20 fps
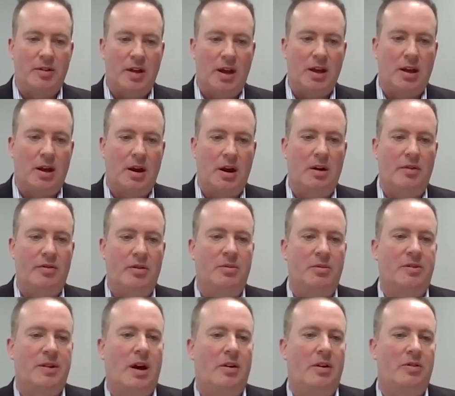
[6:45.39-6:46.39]
take care of
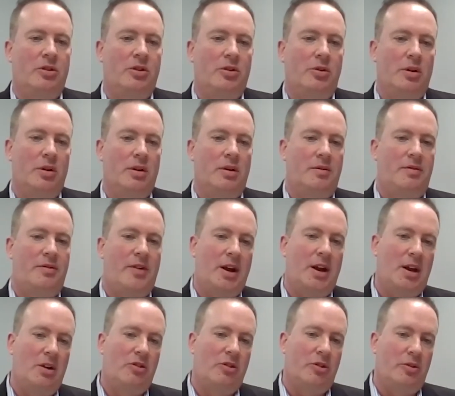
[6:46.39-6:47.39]
themselves and do it in a
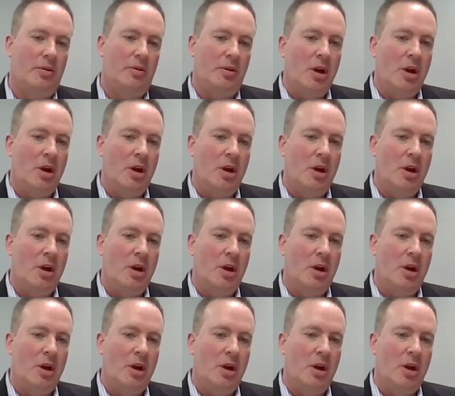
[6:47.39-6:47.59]
financially